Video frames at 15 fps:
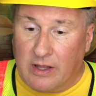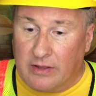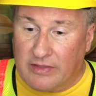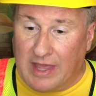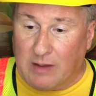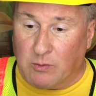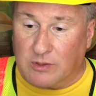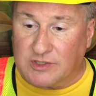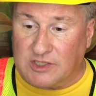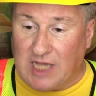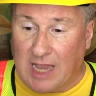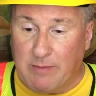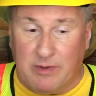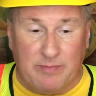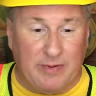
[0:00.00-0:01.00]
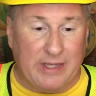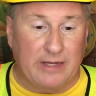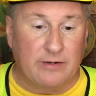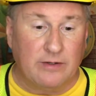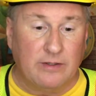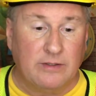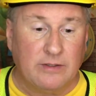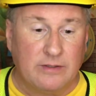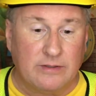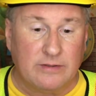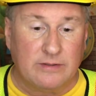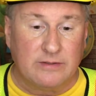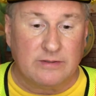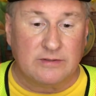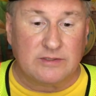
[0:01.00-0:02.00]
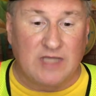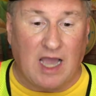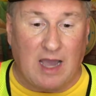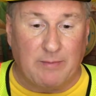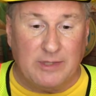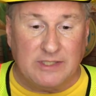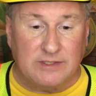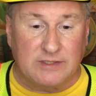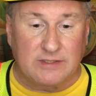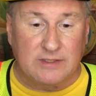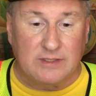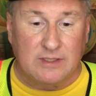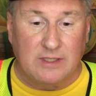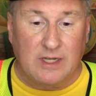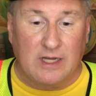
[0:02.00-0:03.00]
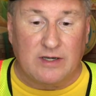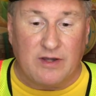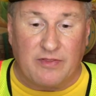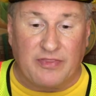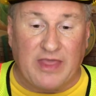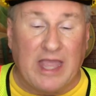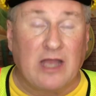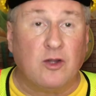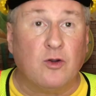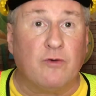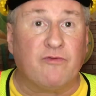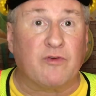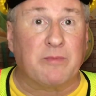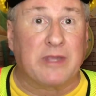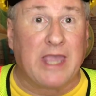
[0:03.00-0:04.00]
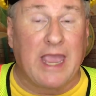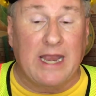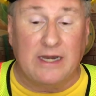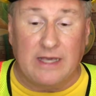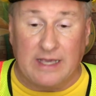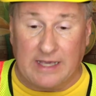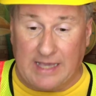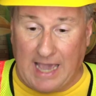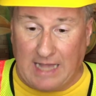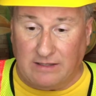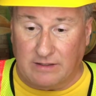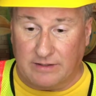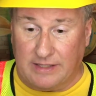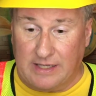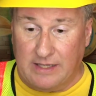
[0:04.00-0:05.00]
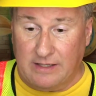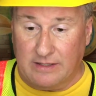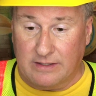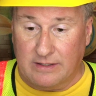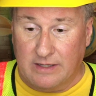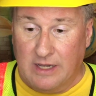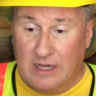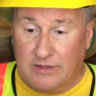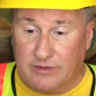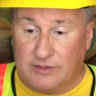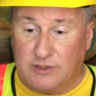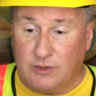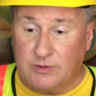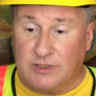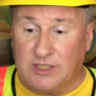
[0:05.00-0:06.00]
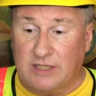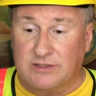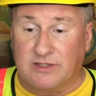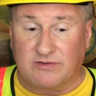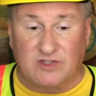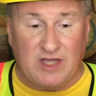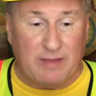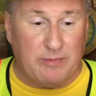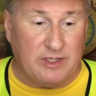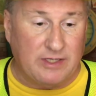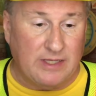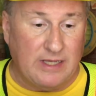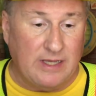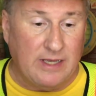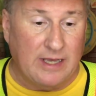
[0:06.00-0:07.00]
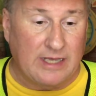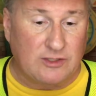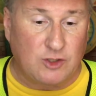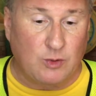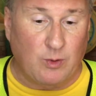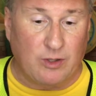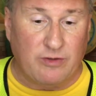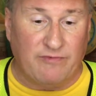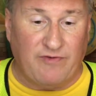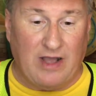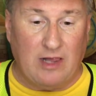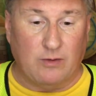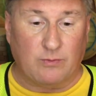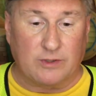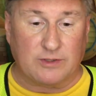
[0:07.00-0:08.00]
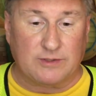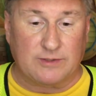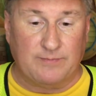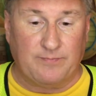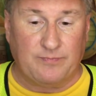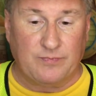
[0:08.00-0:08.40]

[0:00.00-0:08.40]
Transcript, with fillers: They were Simon Peter, Thomas, Nathanael from Cana in Galilee, the two sons of Zebedee, and two other followers.